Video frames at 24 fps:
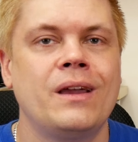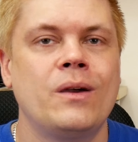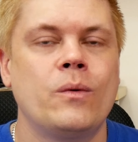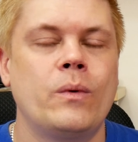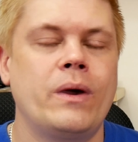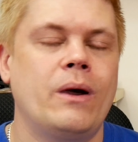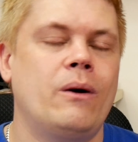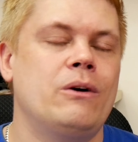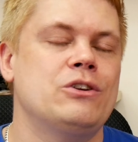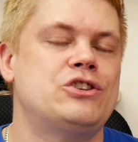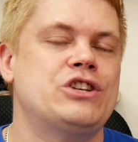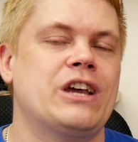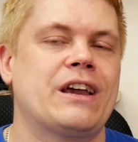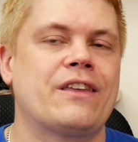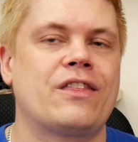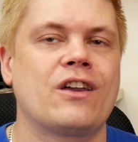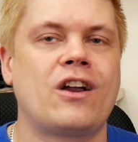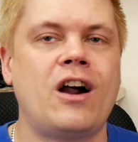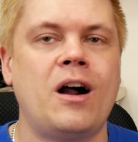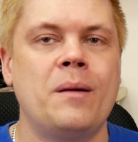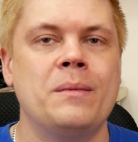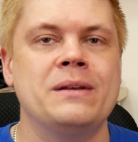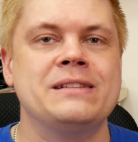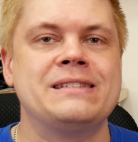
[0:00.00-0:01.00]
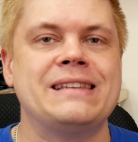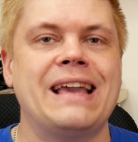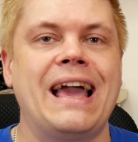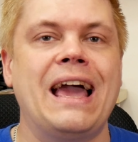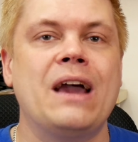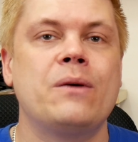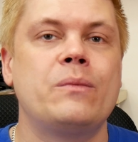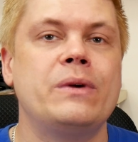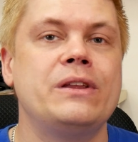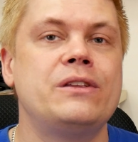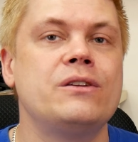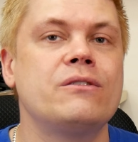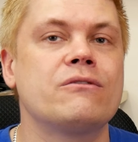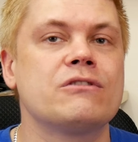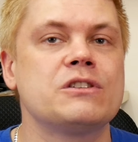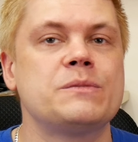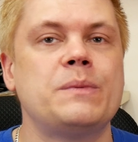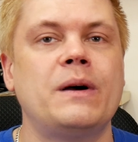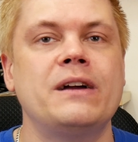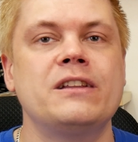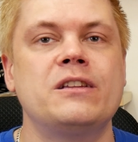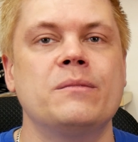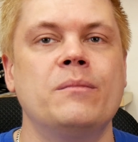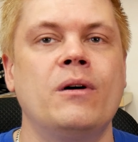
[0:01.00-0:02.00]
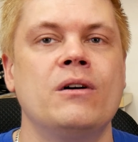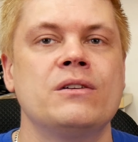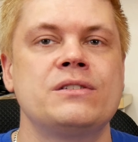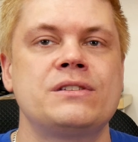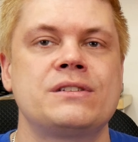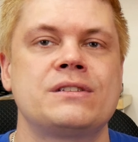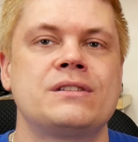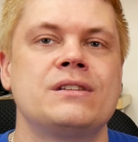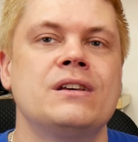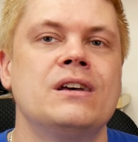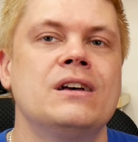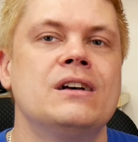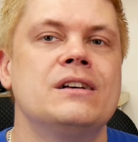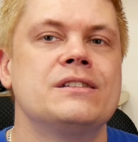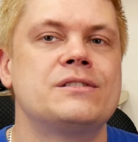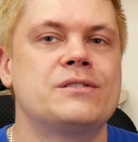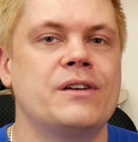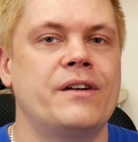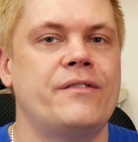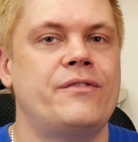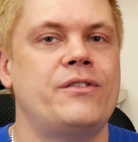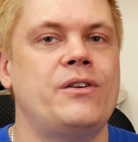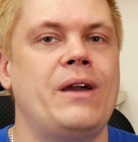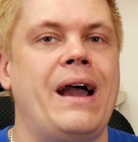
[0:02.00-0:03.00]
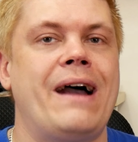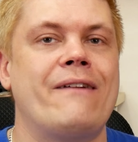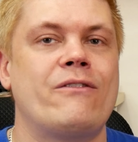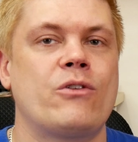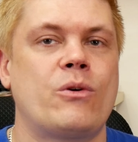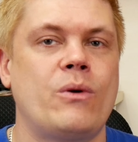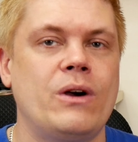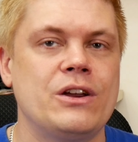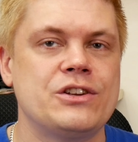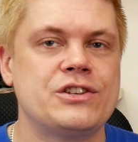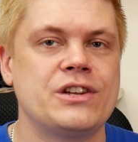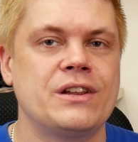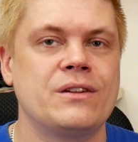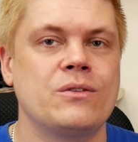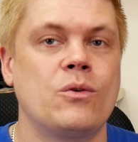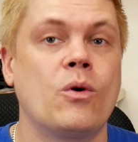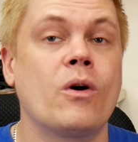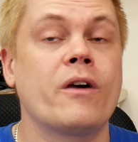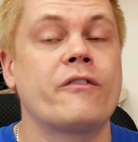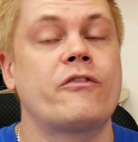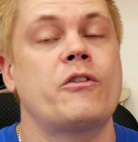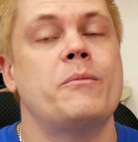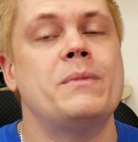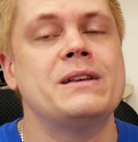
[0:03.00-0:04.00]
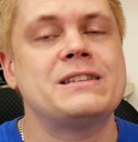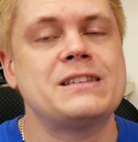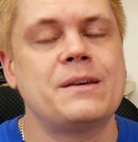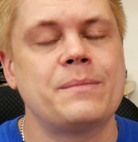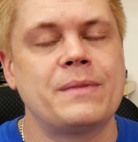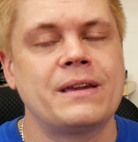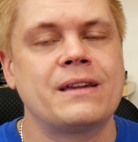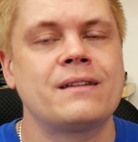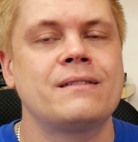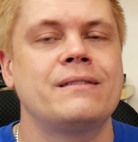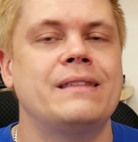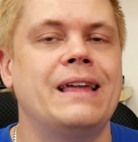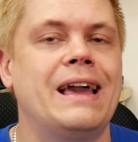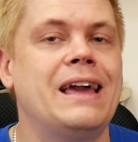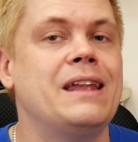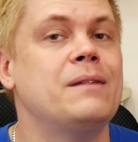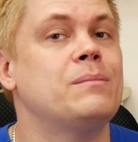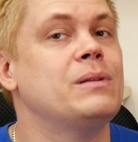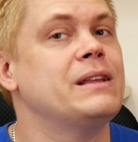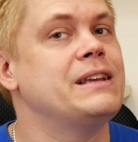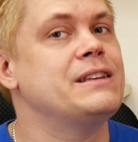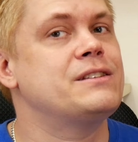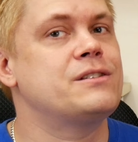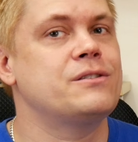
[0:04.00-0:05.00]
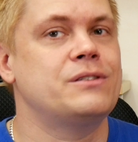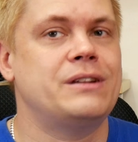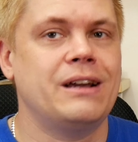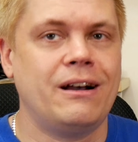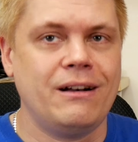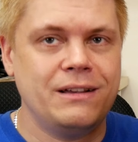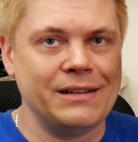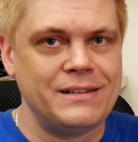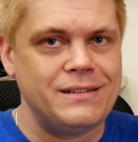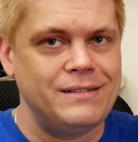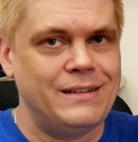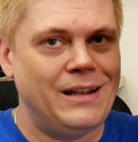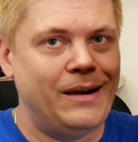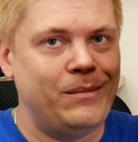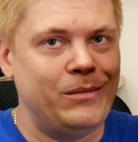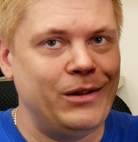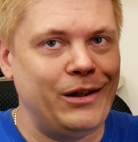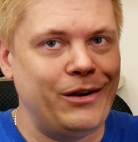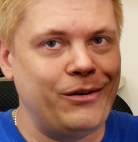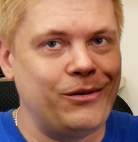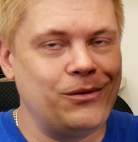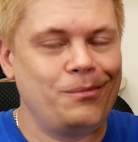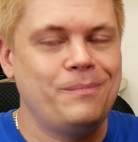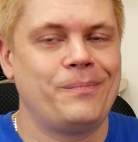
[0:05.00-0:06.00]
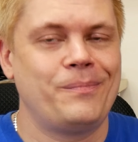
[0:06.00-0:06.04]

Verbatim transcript: We always check the comments, and we do respond to most, so if you have a question, or if we miss something, then please do tell us down below.